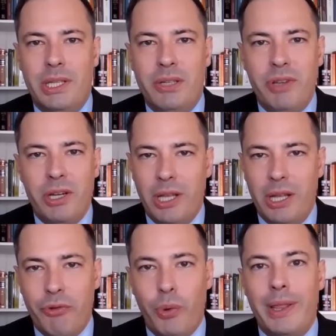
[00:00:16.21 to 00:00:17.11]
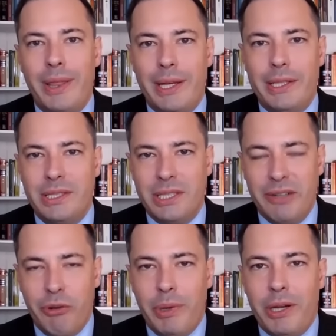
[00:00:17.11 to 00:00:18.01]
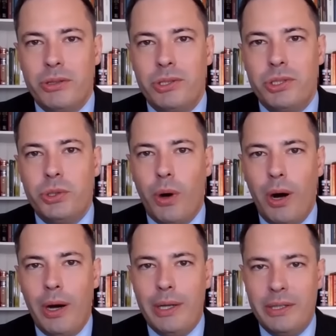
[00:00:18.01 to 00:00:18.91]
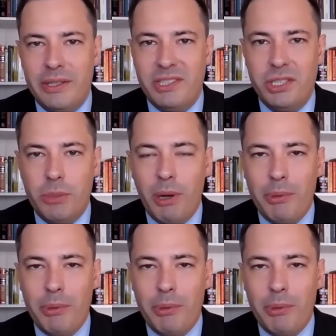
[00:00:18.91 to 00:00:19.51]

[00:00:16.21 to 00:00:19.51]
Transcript: and you've done a lot of great things, and everybody knows who you are and has seen your